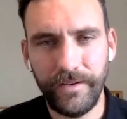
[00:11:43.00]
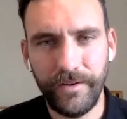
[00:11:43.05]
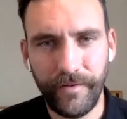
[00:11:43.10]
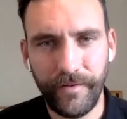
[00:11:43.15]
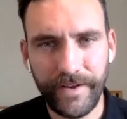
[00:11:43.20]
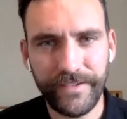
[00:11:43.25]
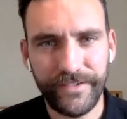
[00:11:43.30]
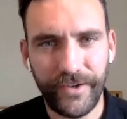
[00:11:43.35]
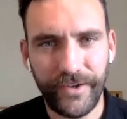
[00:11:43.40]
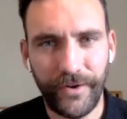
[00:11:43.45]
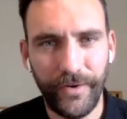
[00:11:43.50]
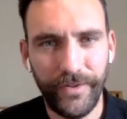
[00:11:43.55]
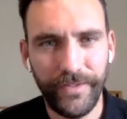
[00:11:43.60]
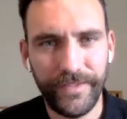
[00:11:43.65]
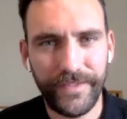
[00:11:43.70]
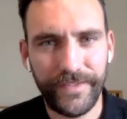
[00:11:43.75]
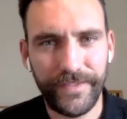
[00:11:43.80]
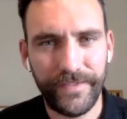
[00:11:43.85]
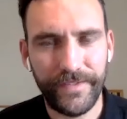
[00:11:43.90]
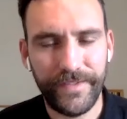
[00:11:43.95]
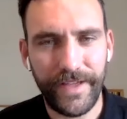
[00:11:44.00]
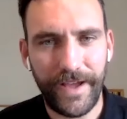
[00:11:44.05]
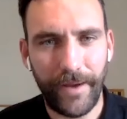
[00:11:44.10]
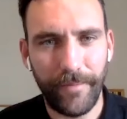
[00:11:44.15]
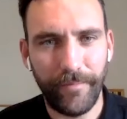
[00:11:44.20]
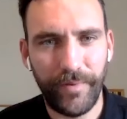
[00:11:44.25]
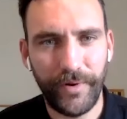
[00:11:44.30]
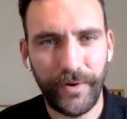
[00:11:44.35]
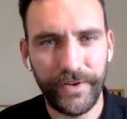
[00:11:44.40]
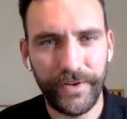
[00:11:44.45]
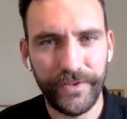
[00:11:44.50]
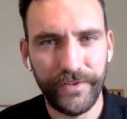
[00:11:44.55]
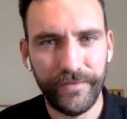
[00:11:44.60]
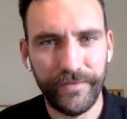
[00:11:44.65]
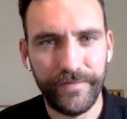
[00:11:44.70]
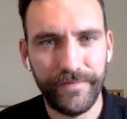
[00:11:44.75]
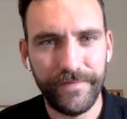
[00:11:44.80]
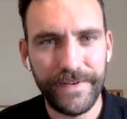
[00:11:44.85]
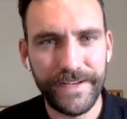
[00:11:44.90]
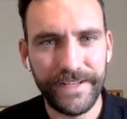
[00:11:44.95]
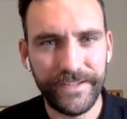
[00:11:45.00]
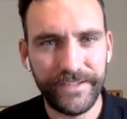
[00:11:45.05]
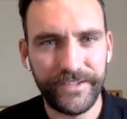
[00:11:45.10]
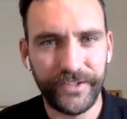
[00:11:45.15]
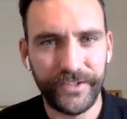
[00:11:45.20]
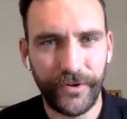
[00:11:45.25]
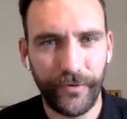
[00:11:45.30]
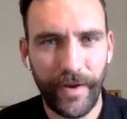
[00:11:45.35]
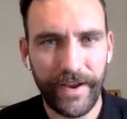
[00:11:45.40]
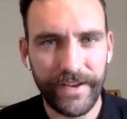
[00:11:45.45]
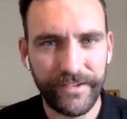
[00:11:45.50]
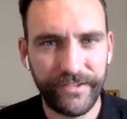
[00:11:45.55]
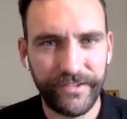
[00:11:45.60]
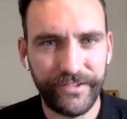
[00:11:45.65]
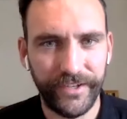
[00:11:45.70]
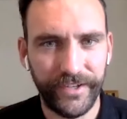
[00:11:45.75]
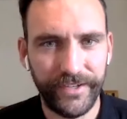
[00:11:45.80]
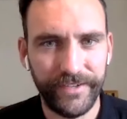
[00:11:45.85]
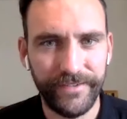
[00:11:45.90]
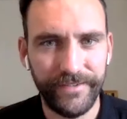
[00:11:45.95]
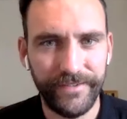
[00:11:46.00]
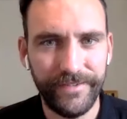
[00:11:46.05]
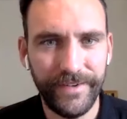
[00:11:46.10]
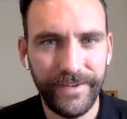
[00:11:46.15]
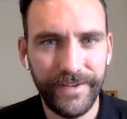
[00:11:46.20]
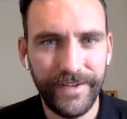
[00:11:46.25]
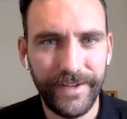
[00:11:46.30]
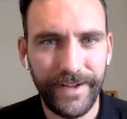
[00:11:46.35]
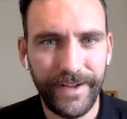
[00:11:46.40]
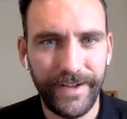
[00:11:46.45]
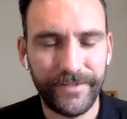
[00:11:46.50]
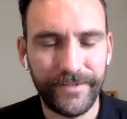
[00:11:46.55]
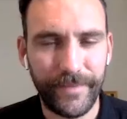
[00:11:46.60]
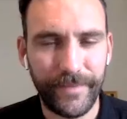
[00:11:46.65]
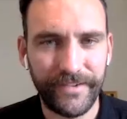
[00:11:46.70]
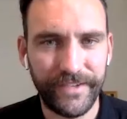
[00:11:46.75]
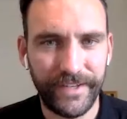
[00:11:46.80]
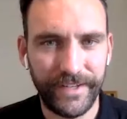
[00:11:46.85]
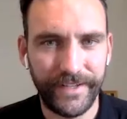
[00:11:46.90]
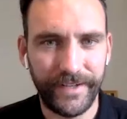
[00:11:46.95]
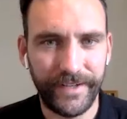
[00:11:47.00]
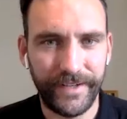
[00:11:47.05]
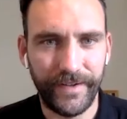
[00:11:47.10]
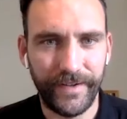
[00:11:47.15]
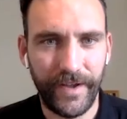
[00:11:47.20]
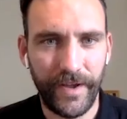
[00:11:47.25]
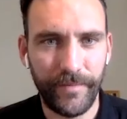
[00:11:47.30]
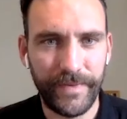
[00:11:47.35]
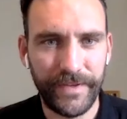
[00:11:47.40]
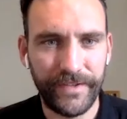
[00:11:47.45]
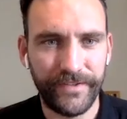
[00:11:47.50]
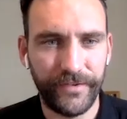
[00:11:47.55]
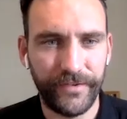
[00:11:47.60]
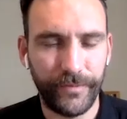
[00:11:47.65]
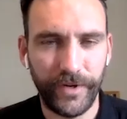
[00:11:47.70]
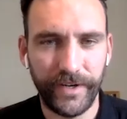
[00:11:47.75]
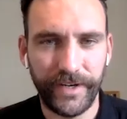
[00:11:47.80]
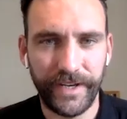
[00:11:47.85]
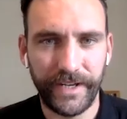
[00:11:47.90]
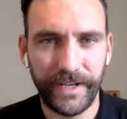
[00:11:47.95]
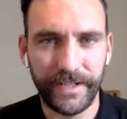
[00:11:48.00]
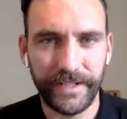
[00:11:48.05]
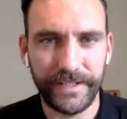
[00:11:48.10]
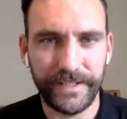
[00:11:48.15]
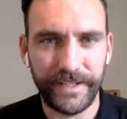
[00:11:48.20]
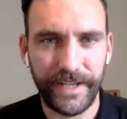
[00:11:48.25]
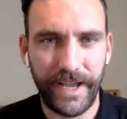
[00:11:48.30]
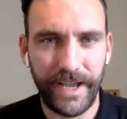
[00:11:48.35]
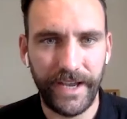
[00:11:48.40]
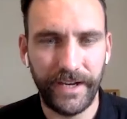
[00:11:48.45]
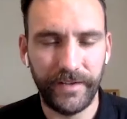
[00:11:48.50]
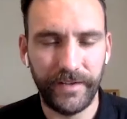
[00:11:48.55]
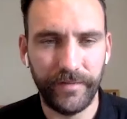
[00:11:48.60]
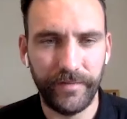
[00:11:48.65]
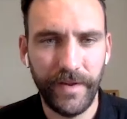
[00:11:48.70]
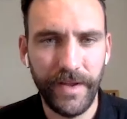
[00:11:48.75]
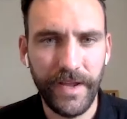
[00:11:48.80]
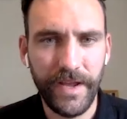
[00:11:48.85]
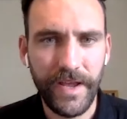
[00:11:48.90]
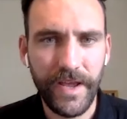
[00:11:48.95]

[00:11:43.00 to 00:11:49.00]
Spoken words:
Lorenzo, on that point of integration, especially at a business working at the scale of